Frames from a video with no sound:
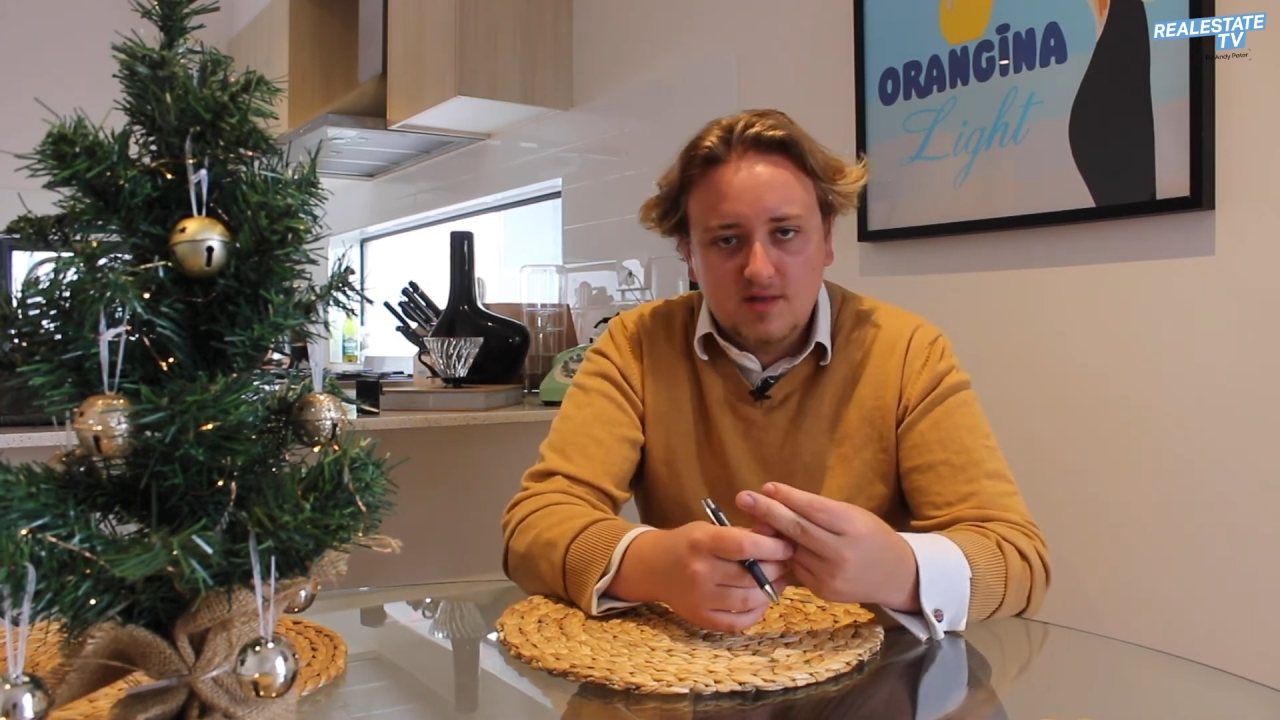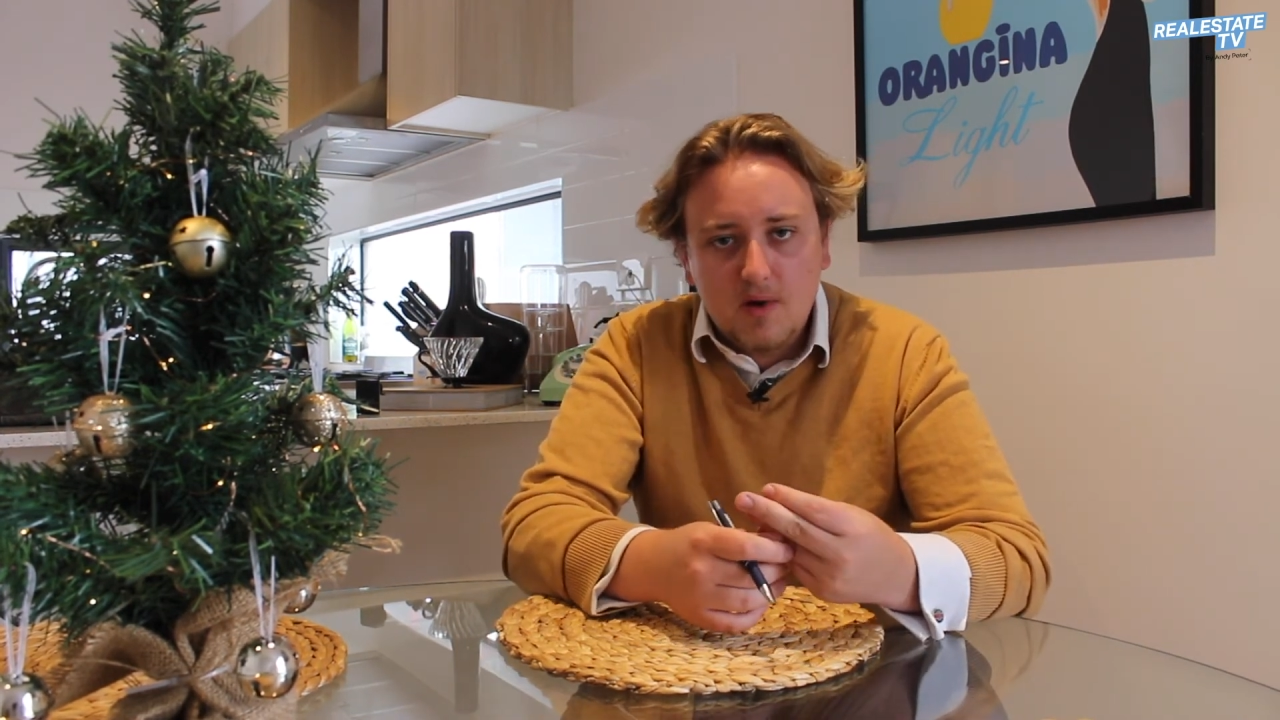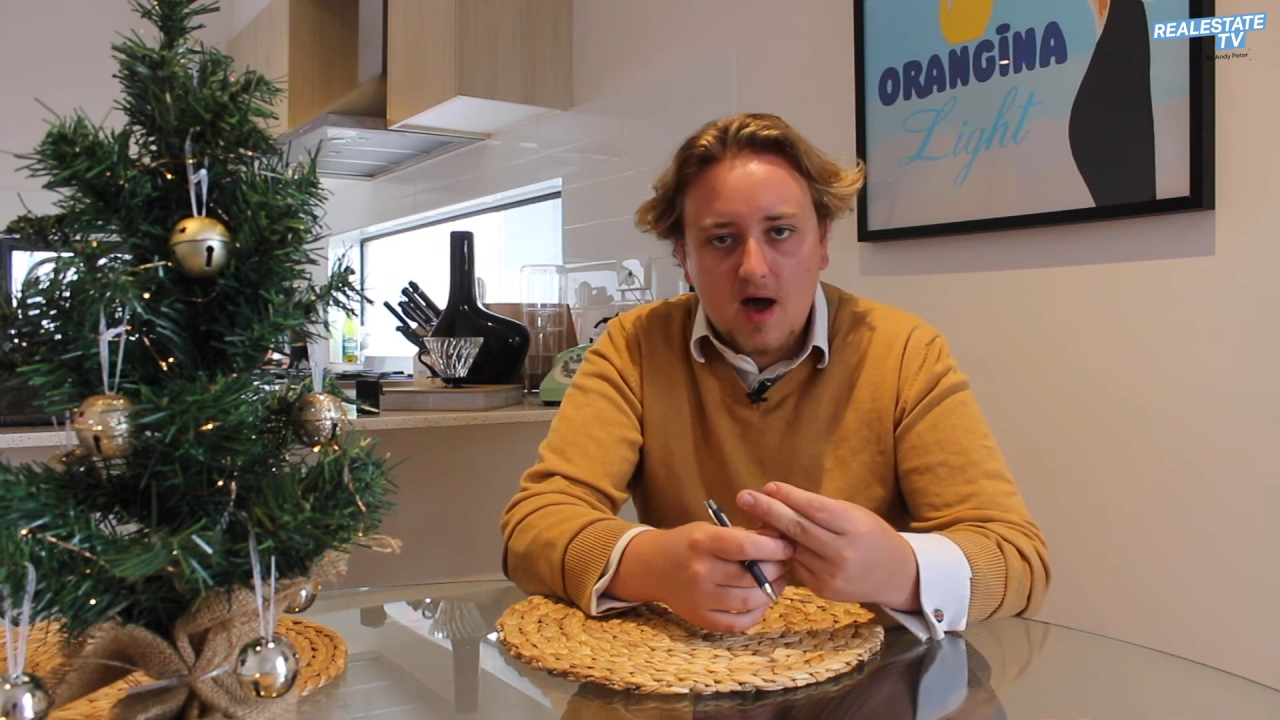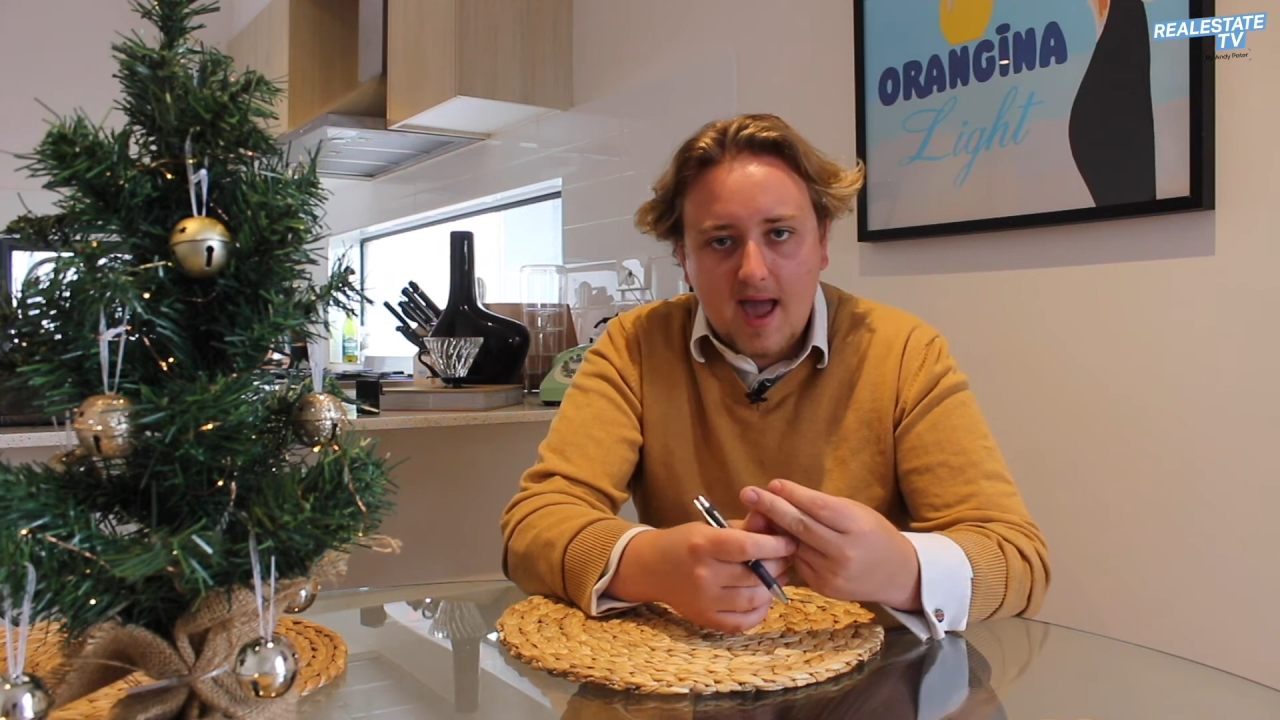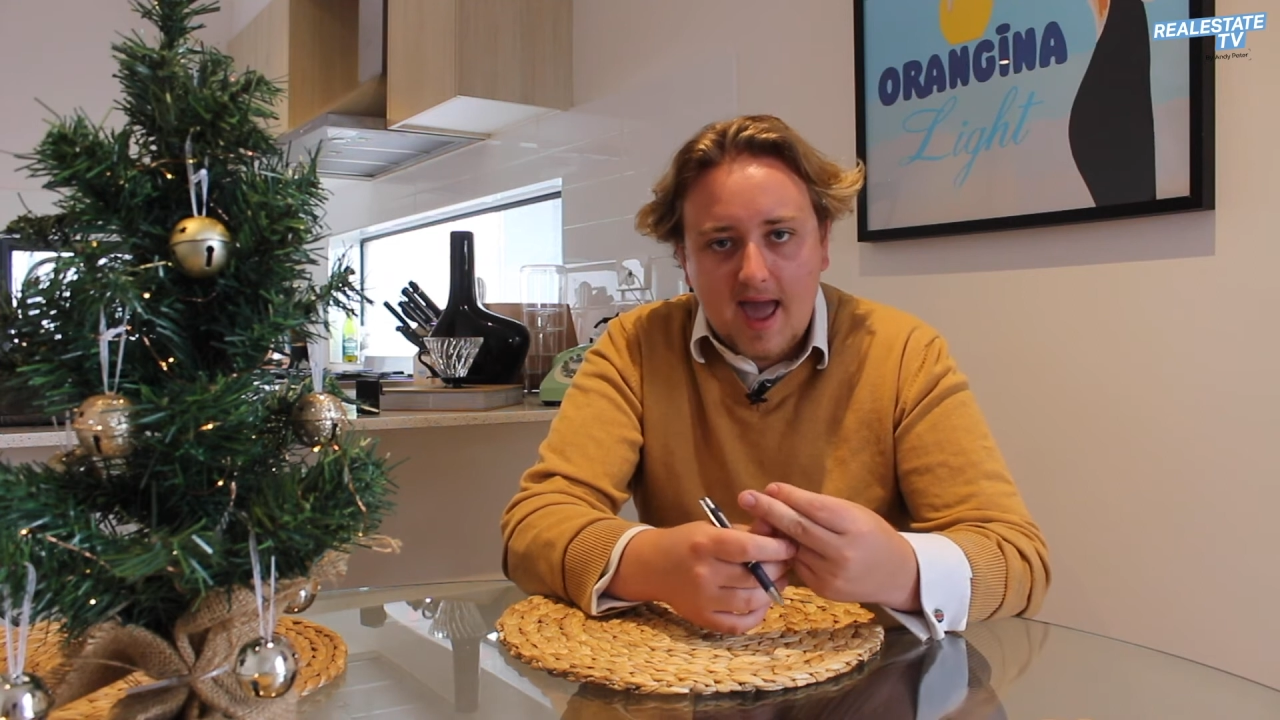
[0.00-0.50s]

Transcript: to buy a